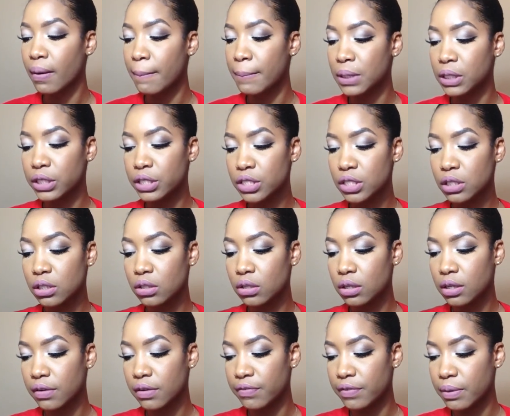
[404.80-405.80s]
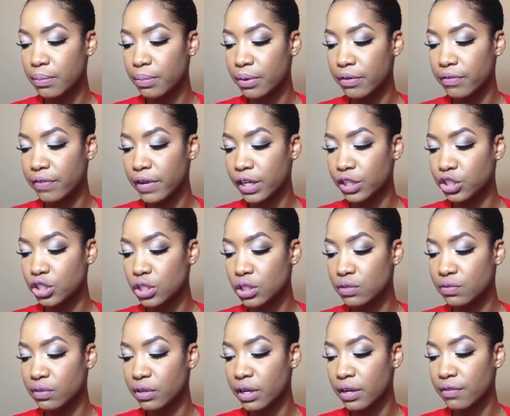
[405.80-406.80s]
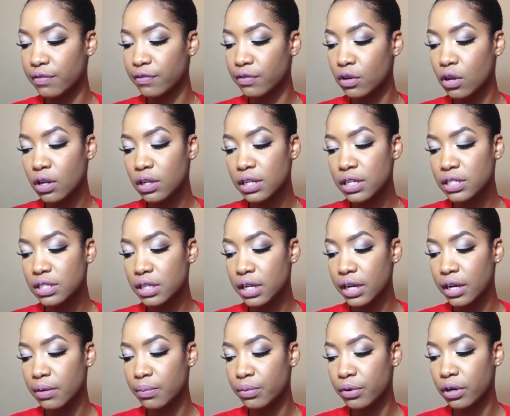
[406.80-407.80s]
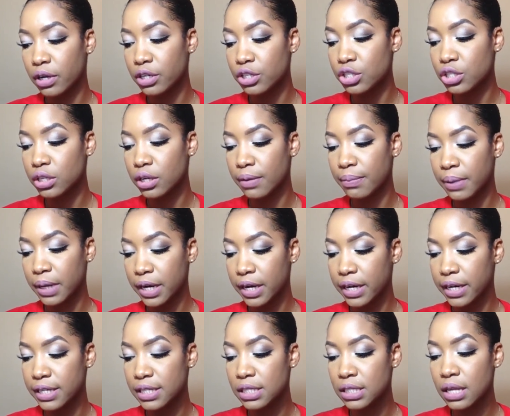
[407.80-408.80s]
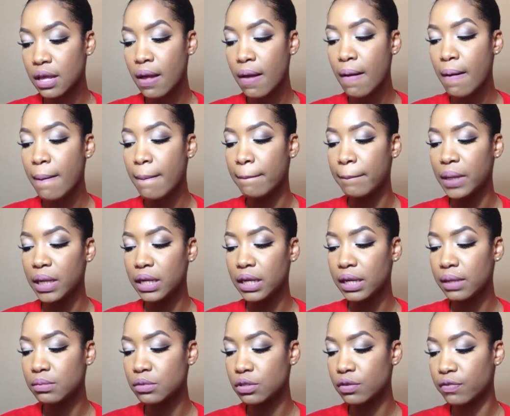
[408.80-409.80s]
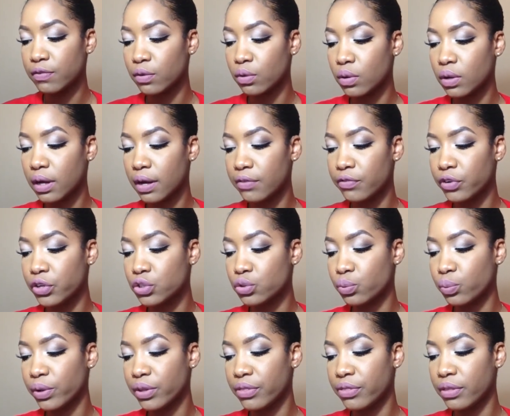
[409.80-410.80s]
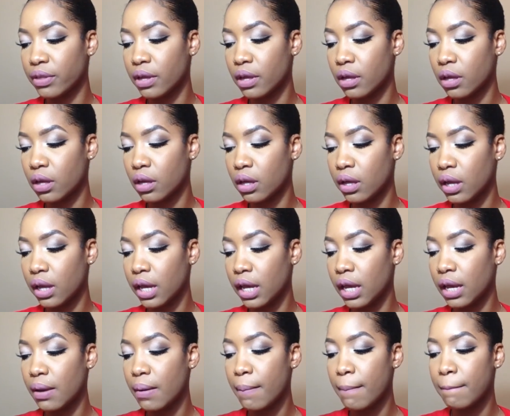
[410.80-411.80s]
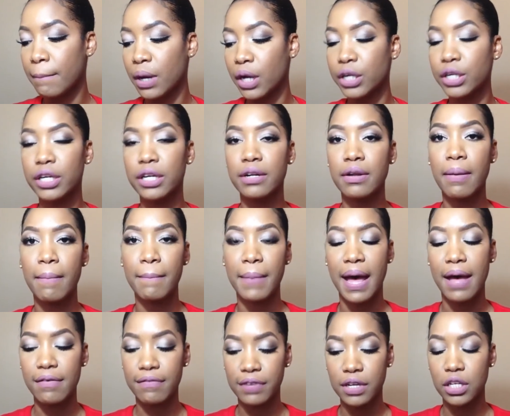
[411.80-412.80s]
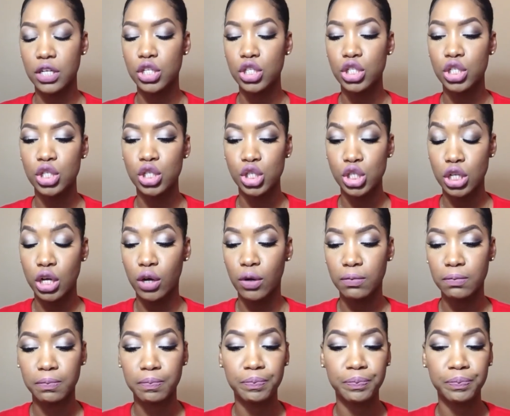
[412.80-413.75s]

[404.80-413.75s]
Blurs the look of imperfections for a flawless airbrushed appearance, medium to full coverage with a modern matte finish. So,